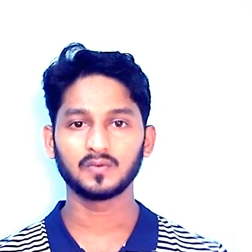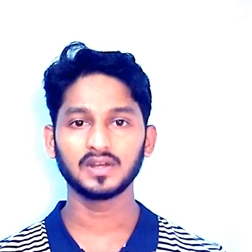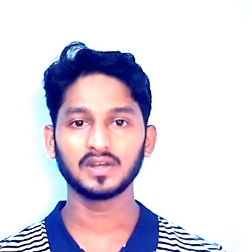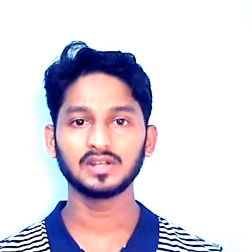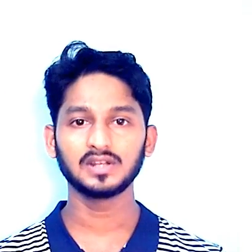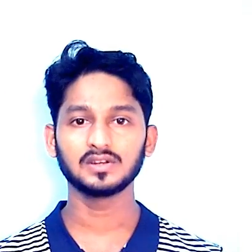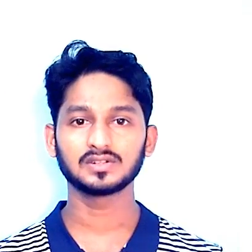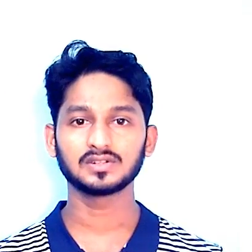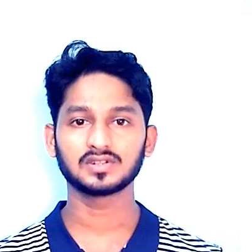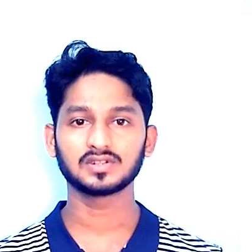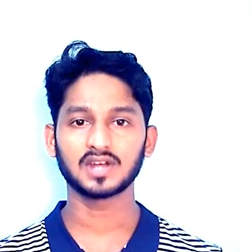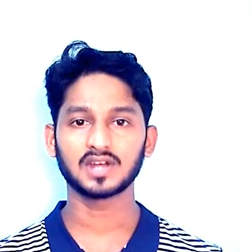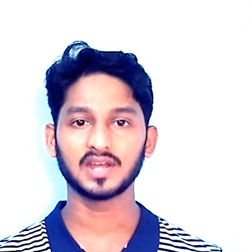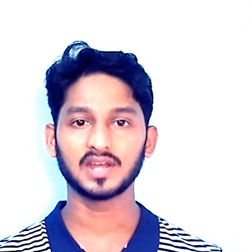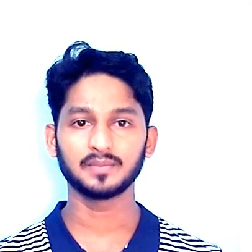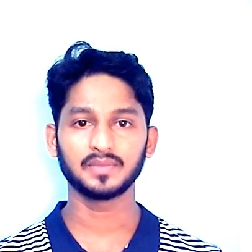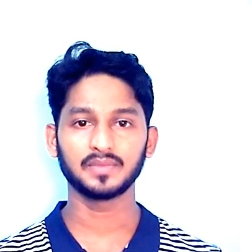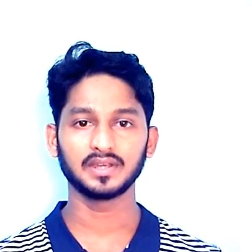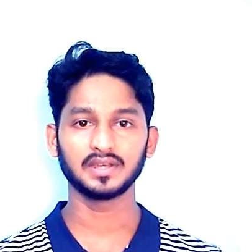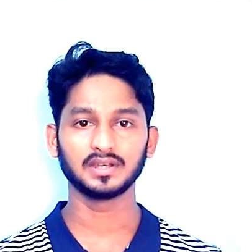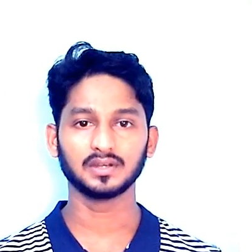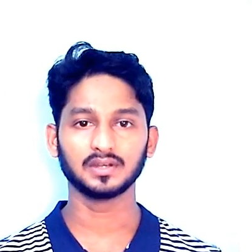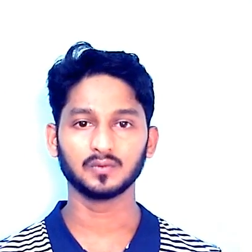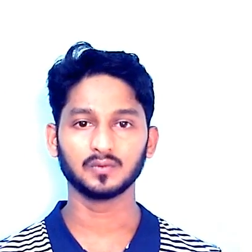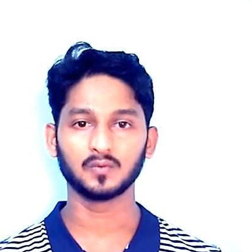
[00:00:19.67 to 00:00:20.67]
While you're
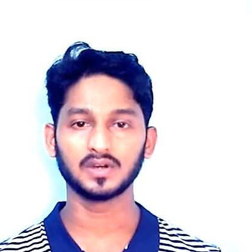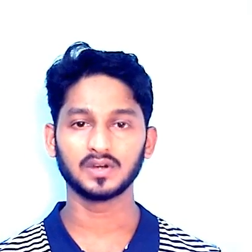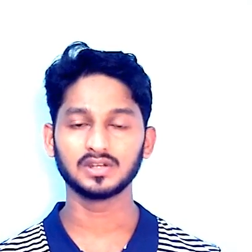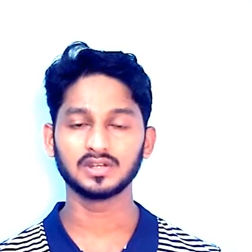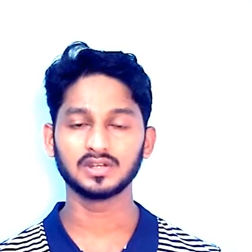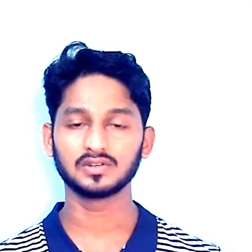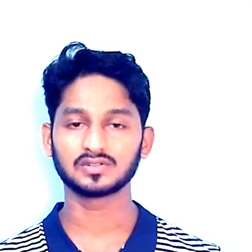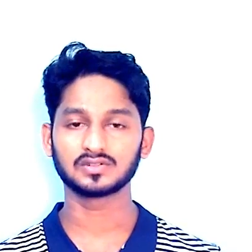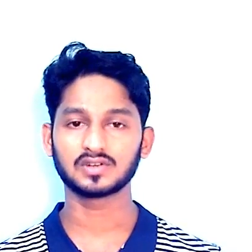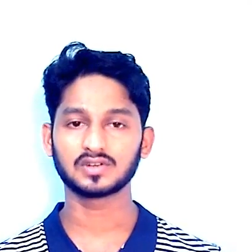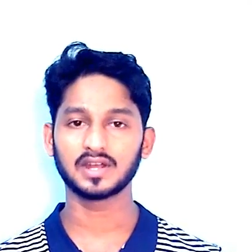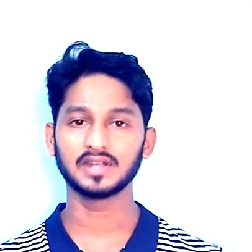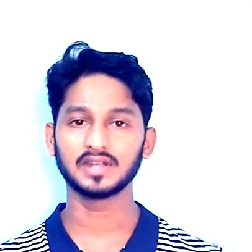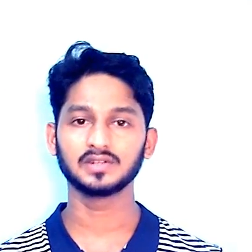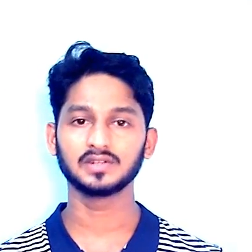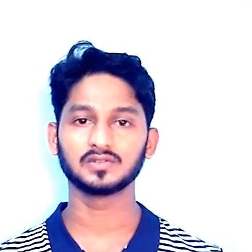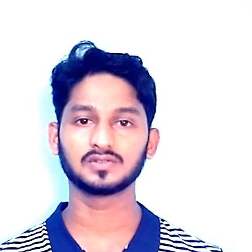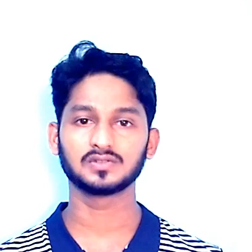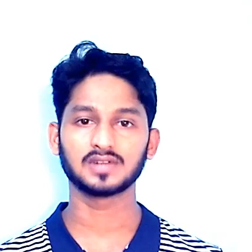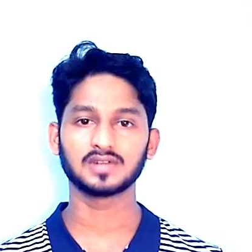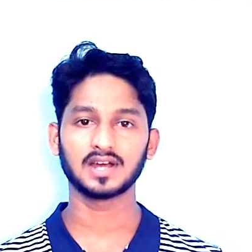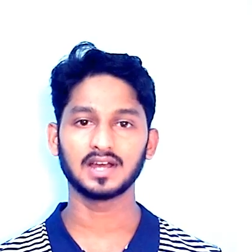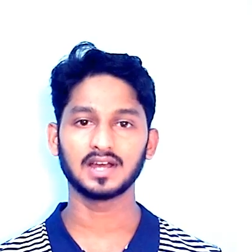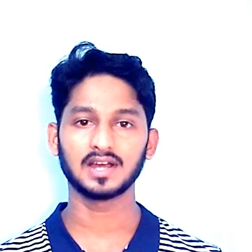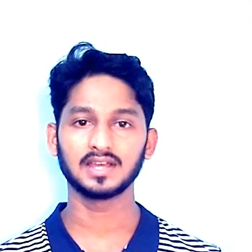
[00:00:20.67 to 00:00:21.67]
typing, while you're
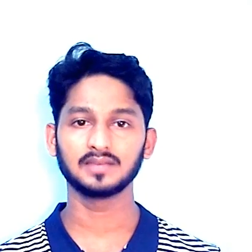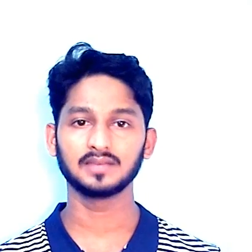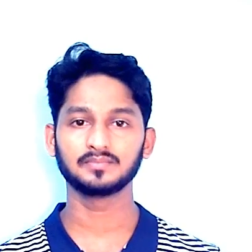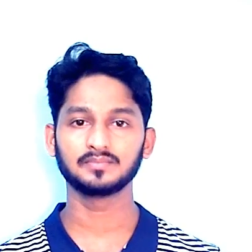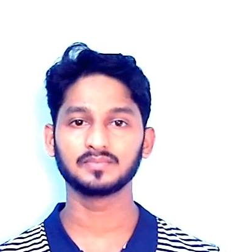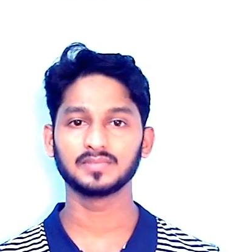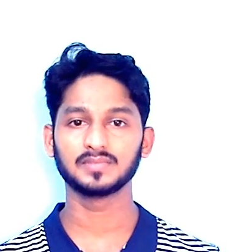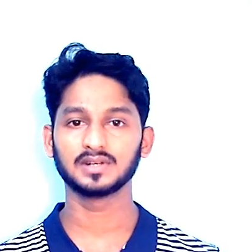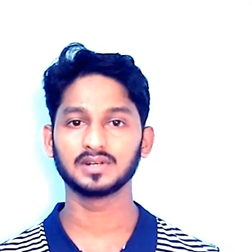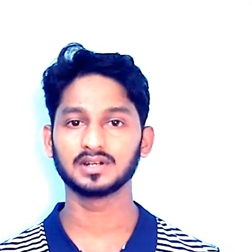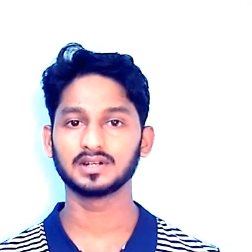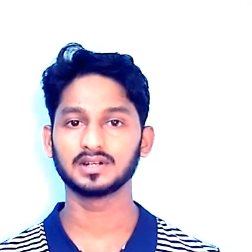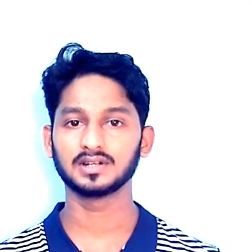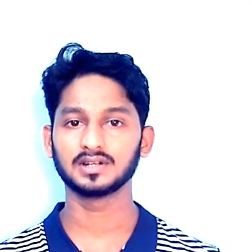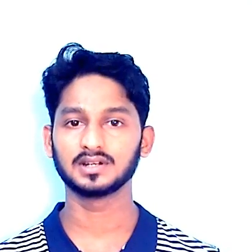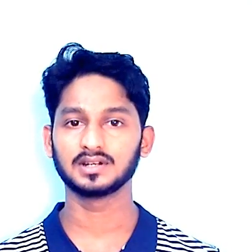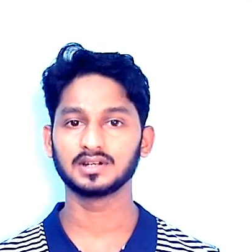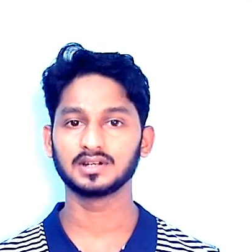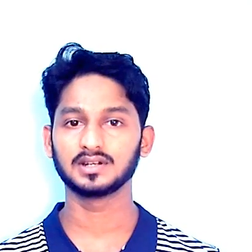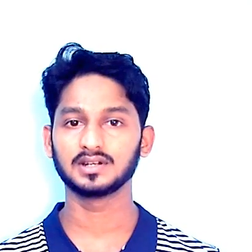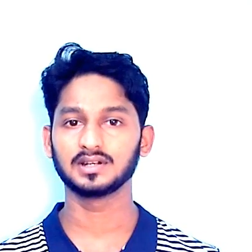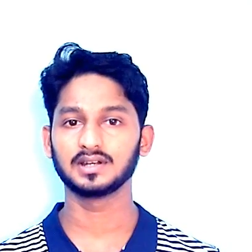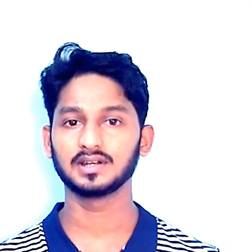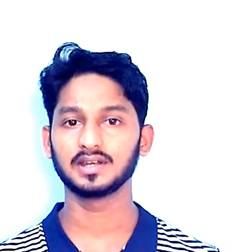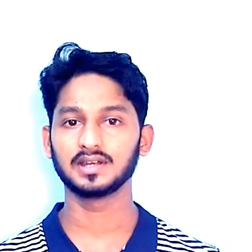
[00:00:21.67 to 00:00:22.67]
trying to type
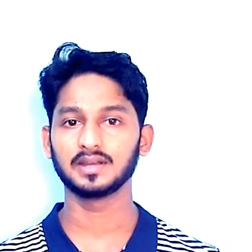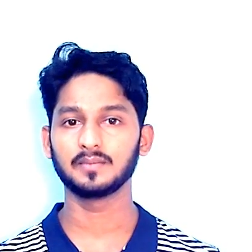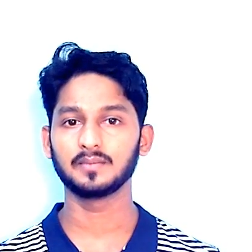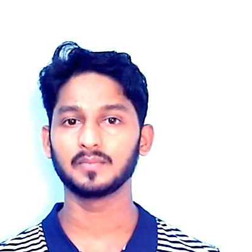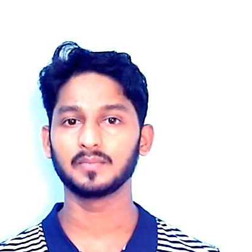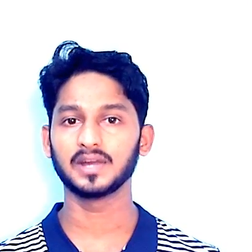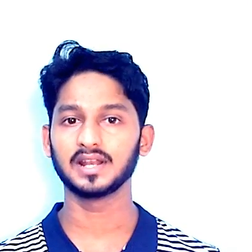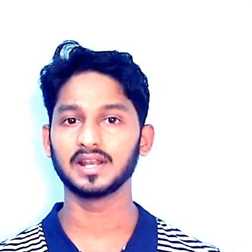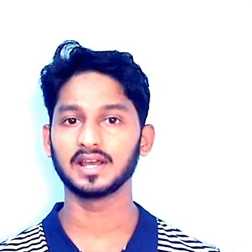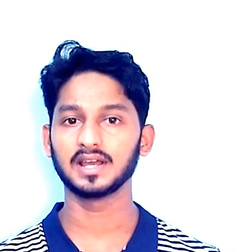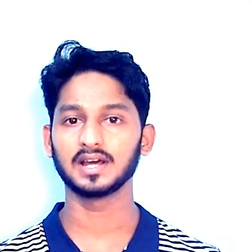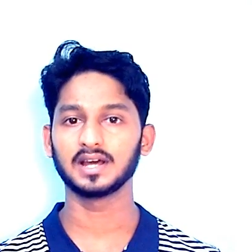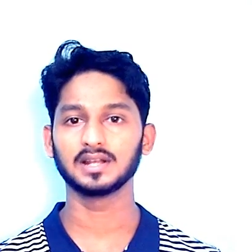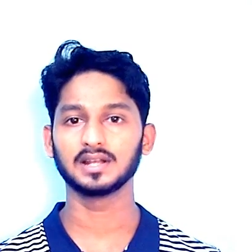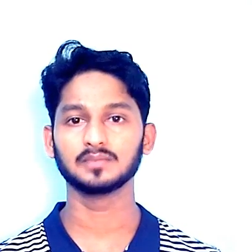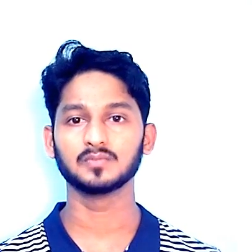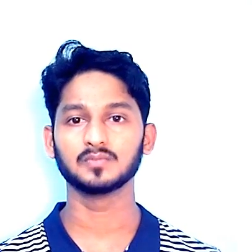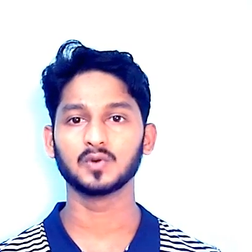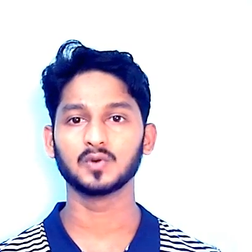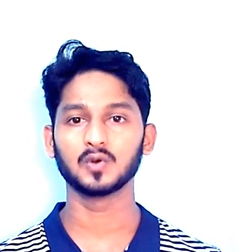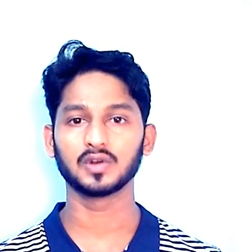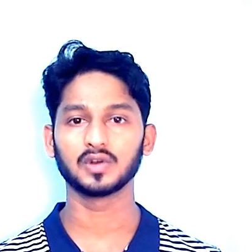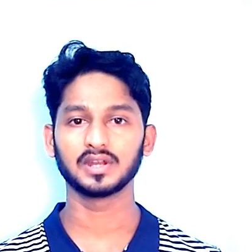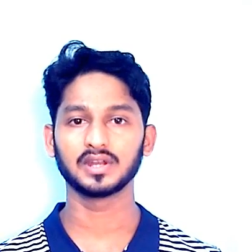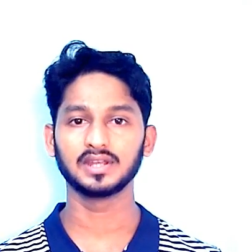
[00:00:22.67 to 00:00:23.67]

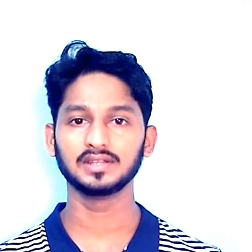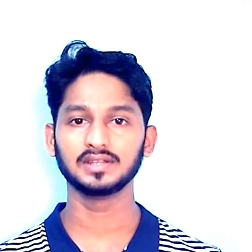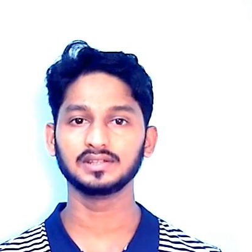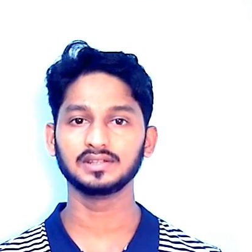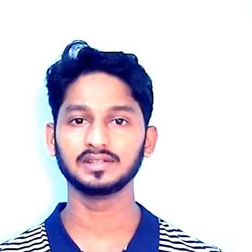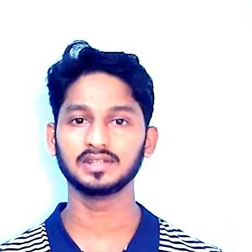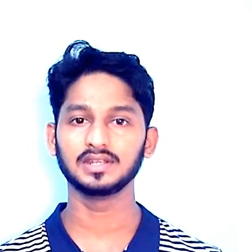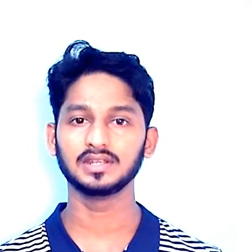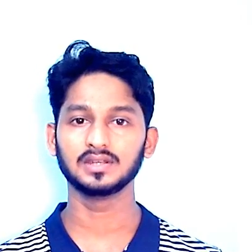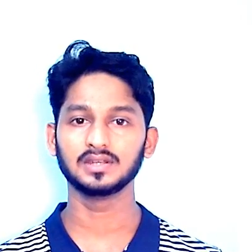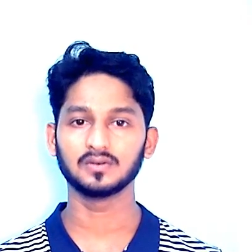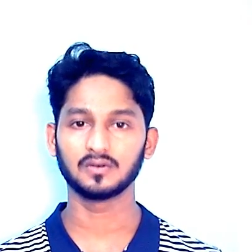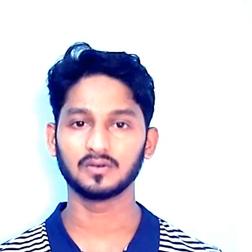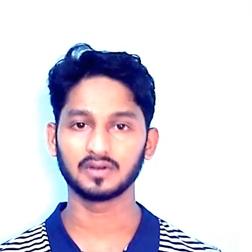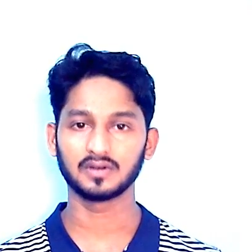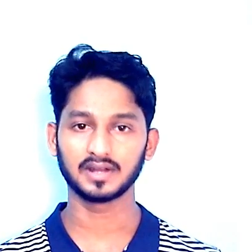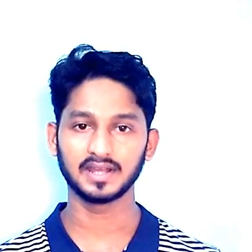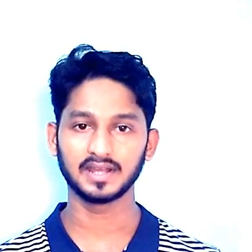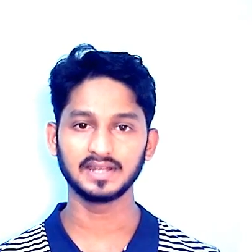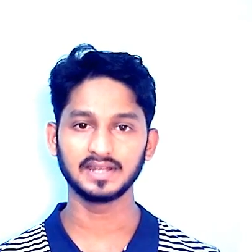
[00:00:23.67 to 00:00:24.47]
Malayalam or Hindi